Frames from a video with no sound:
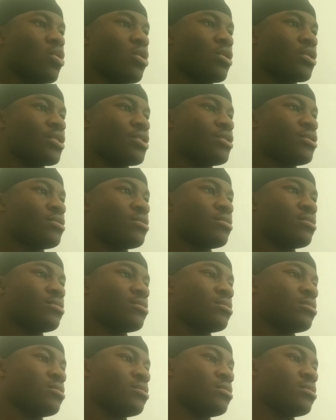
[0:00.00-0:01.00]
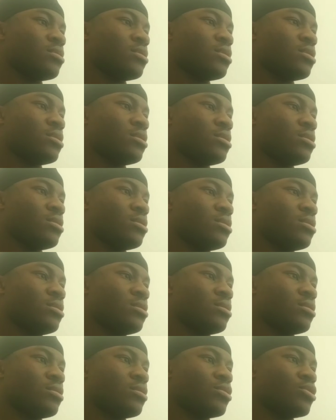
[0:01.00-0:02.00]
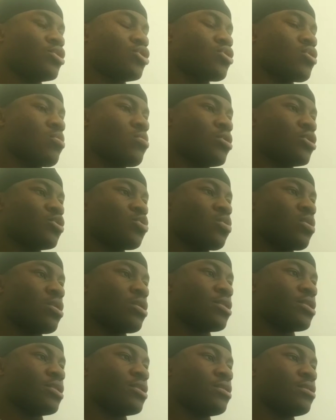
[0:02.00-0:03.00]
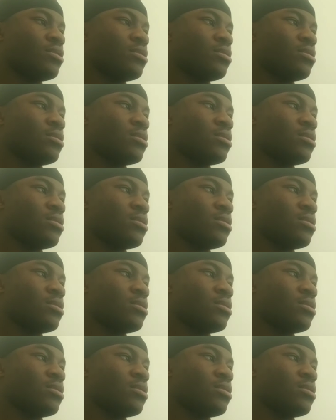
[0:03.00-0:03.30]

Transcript: water. So much water.